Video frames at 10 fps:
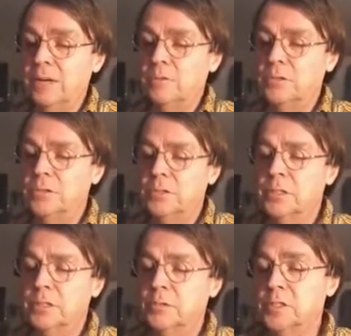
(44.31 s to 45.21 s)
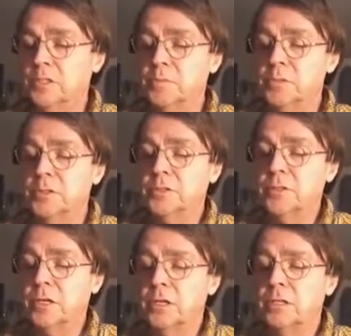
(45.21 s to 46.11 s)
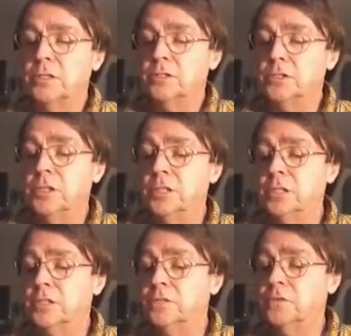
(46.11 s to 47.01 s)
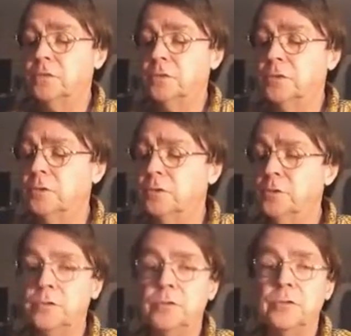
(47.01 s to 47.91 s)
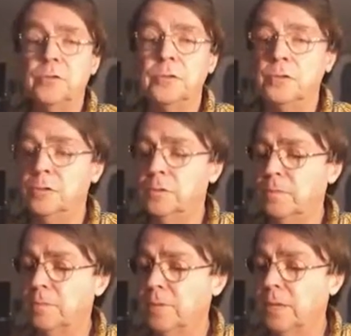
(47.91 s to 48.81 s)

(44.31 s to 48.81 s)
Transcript: I wrote a Christmas song just for you.